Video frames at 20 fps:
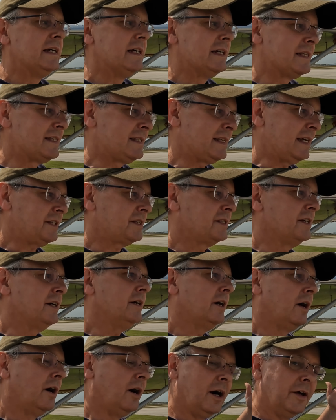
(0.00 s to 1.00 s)

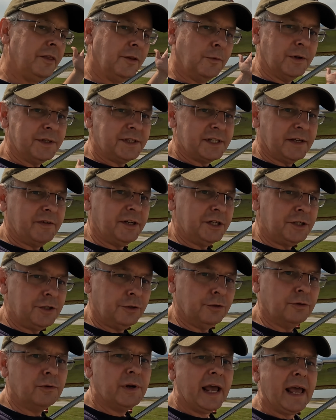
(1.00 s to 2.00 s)
Cessna on the
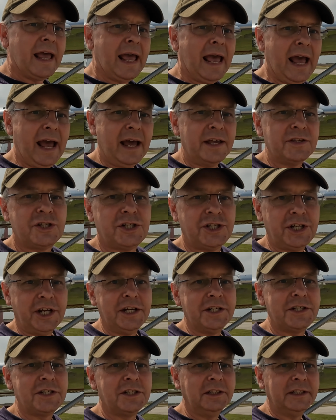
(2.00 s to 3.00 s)
172 has
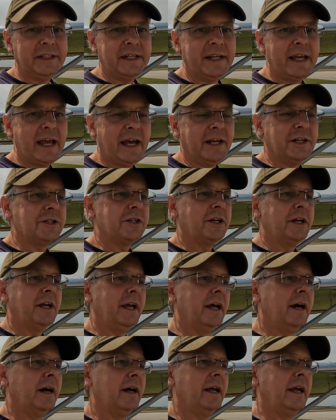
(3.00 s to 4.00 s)
changed the leading edge.
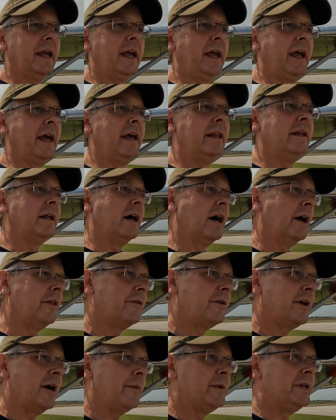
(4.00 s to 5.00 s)
And
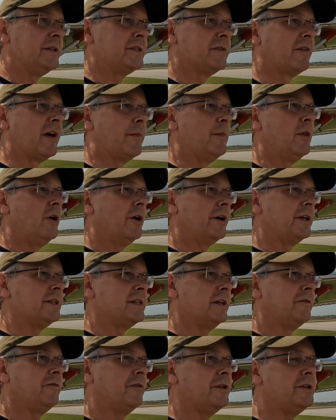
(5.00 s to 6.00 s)
other companies have come along and
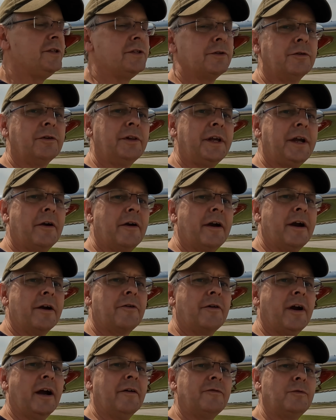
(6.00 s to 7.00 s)
said, for these earlier
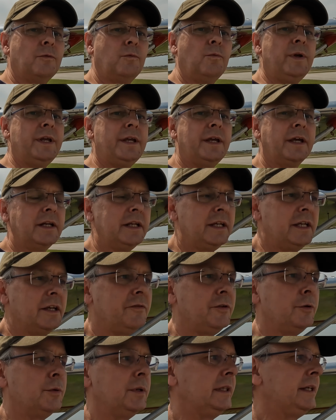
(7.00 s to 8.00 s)
aircraft, we can
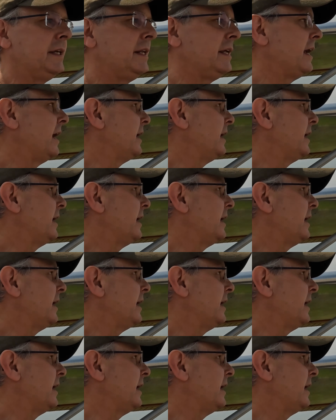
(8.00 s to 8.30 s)
give you a leading